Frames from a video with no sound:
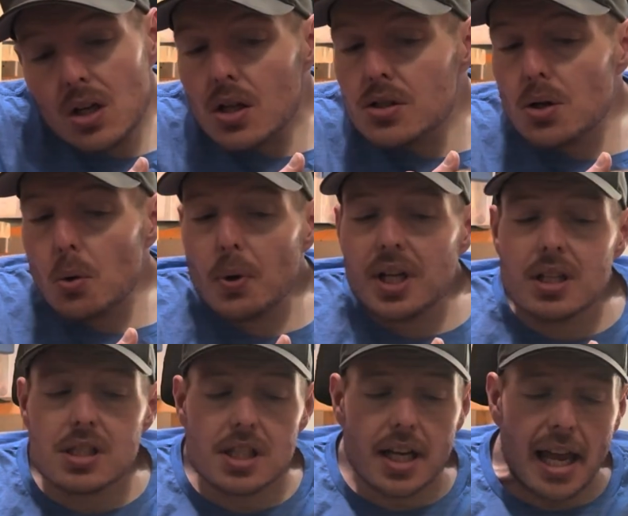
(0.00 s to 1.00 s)
So when
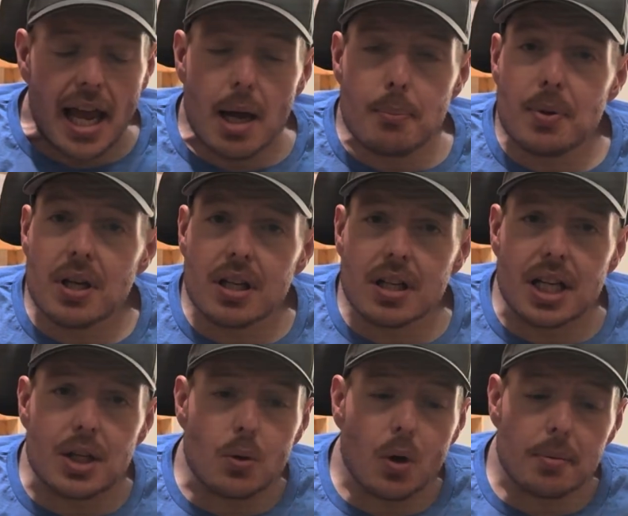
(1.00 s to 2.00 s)
does it happen? It
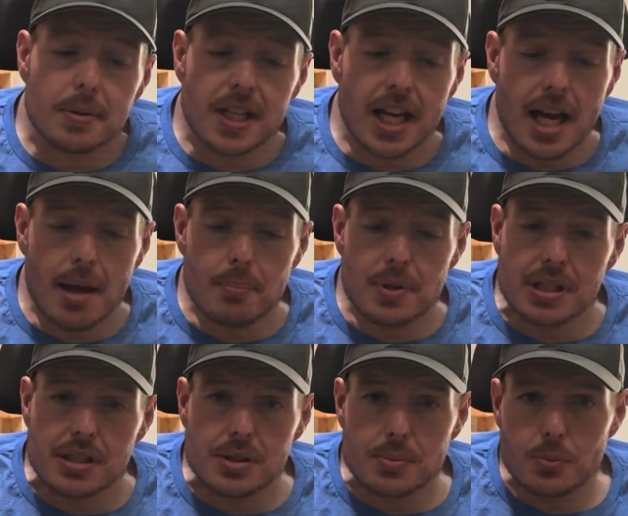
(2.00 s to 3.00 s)
normally
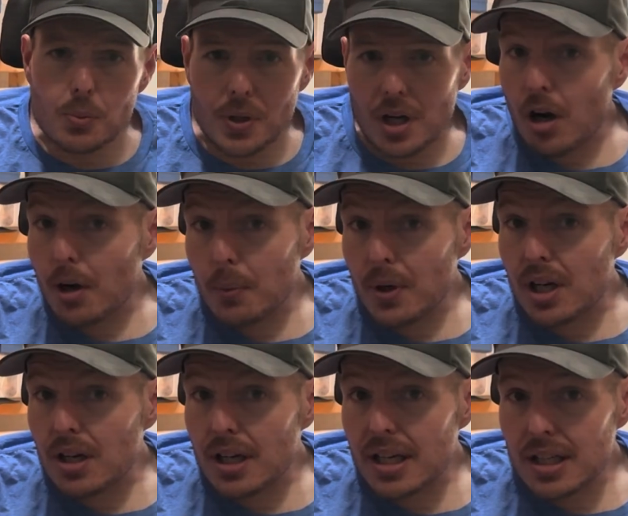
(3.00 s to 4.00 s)
happens when our
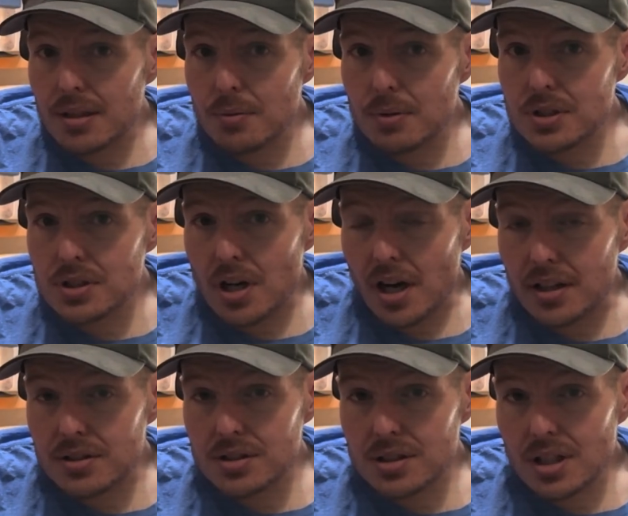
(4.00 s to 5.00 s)
winter
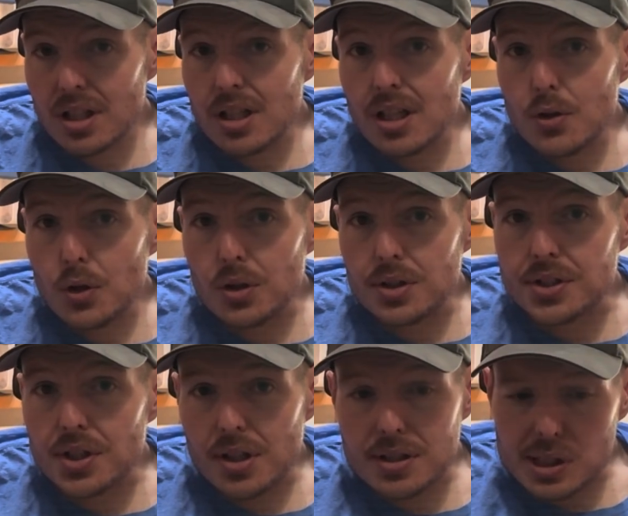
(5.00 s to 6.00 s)
starts. They'll
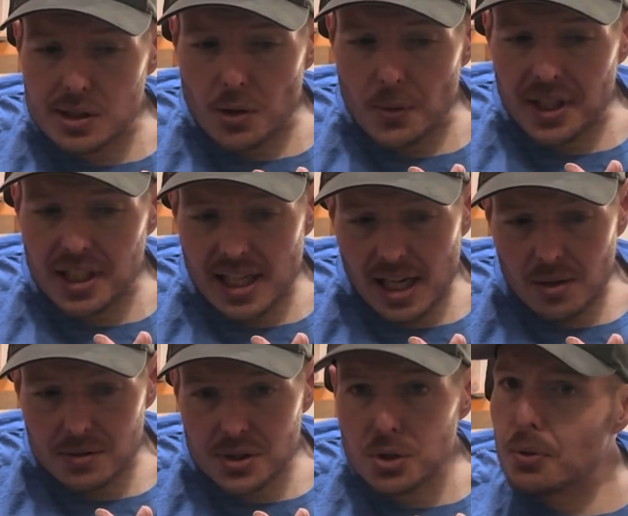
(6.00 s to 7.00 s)
start slowing
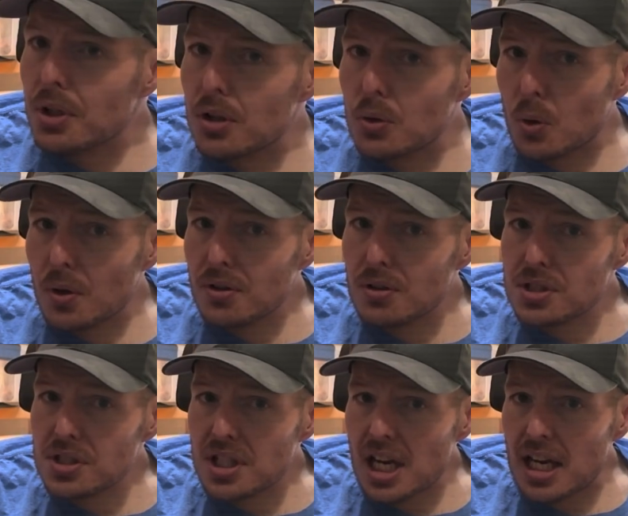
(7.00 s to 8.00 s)
down. So in the northern
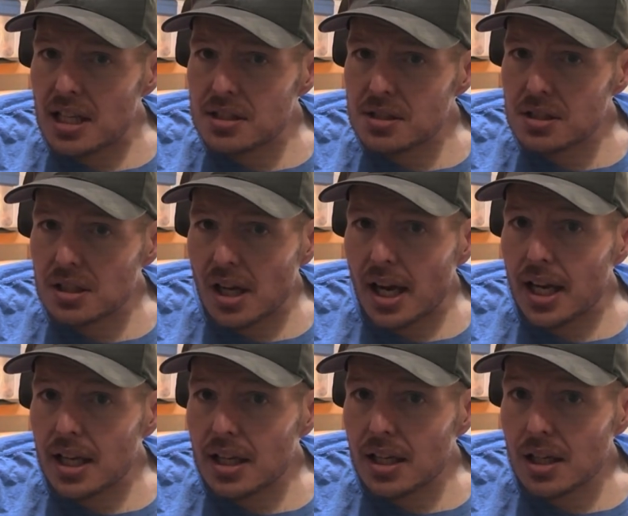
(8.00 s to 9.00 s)
states, like